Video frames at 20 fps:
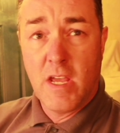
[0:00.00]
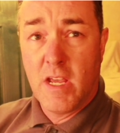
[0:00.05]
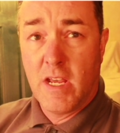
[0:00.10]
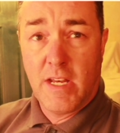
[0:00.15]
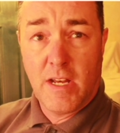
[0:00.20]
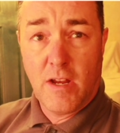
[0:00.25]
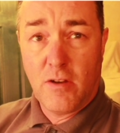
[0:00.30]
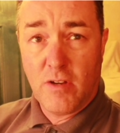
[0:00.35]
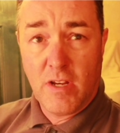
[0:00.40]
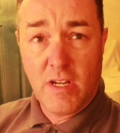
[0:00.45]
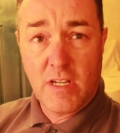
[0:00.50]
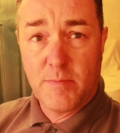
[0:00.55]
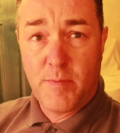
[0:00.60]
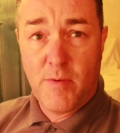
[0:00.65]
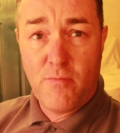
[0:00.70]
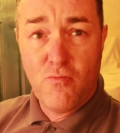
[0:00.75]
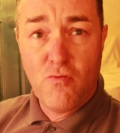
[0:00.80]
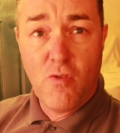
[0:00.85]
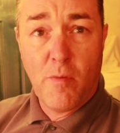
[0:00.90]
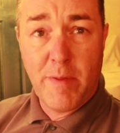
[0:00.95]
You don't need to be
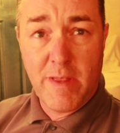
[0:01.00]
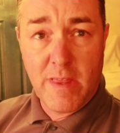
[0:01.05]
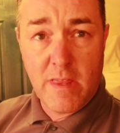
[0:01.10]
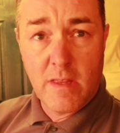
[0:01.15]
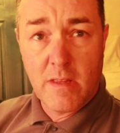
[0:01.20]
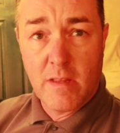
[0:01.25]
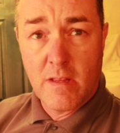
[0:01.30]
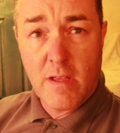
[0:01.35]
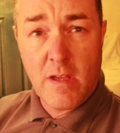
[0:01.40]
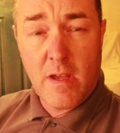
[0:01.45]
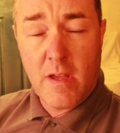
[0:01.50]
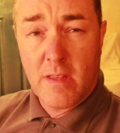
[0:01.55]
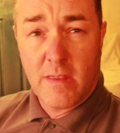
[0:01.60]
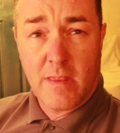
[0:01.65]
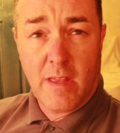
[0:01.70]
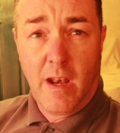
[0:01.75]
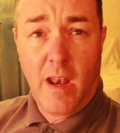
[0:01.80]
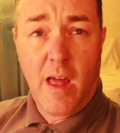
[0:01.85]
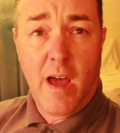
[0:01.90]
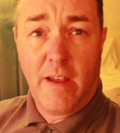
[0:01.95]
rubbing
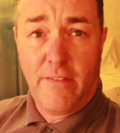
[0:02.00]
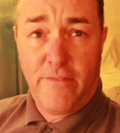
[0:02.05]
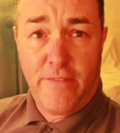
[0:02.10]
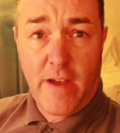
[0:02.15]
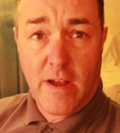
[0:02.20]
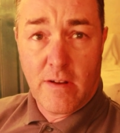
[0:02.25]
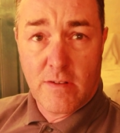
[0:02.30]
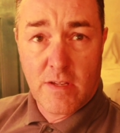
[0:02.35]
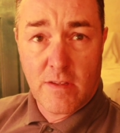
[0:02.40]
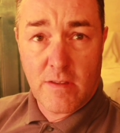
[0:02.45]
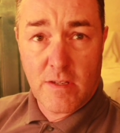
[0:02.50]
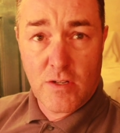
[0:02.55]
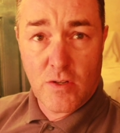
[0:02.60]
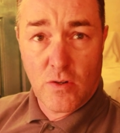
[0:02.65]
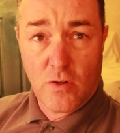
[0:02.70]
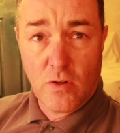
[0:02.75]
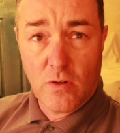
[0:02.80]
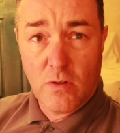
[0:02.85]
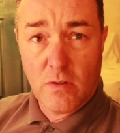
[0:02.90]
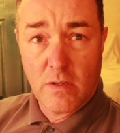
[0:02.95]
the life out of the
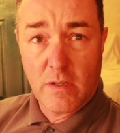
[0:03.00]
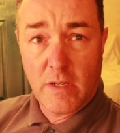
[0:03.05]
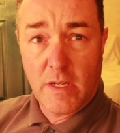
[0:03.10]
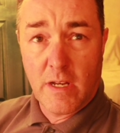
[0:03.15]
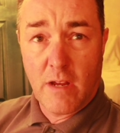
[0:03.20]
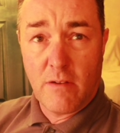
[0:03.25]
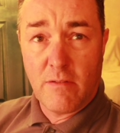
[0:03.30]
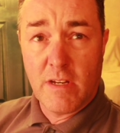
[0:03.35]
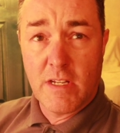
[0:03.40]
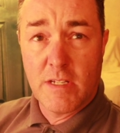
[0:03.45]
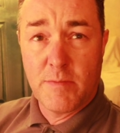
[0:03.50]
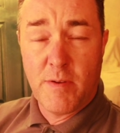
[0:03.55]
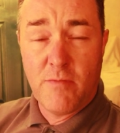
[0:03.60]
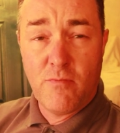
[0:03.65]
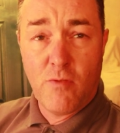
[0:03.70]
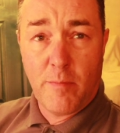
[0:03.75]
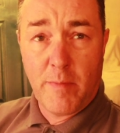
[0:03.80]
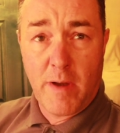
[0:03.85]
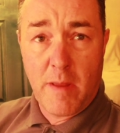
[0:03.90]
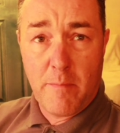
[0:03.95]
door, you don't need to be
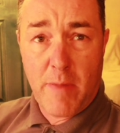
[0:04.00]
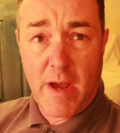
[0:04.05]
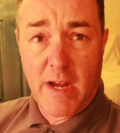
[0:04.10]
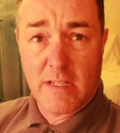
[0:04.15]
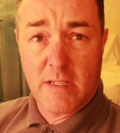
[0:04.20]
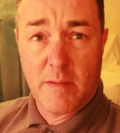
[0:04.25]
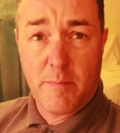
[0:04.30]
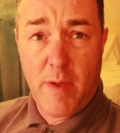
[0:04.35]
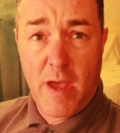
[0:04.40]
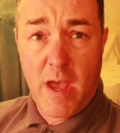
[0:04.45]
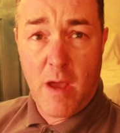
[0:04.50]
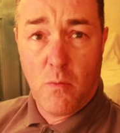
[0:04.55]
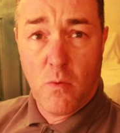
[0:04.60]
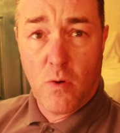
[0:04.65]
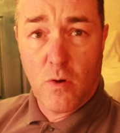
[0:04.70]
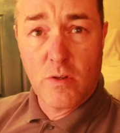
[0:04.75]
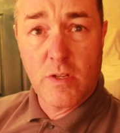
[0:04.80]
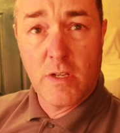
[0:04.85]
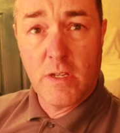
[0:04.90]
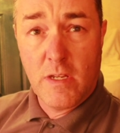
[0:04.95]
rubbing it back to bare
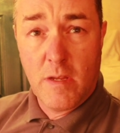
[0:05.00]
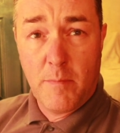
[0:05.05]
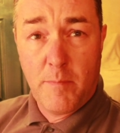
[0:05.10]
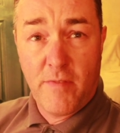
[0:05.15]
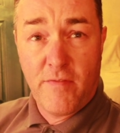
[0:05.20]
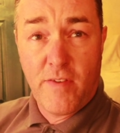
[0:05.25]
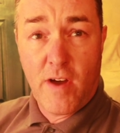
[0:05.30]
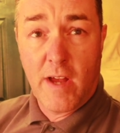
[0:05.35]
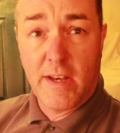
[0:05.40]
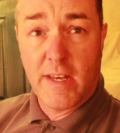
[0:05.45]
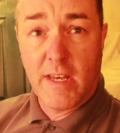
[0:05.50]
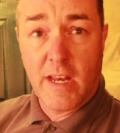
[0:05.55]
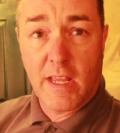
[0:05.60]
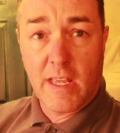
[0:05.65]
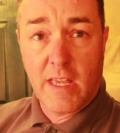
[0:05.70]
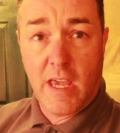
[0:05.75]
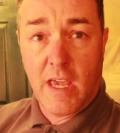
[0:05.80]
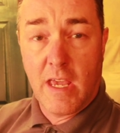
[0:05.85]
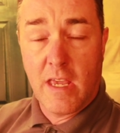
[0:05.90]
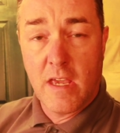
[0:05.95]
wood. You're providing a
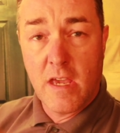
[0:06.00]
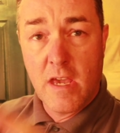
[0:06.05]
key.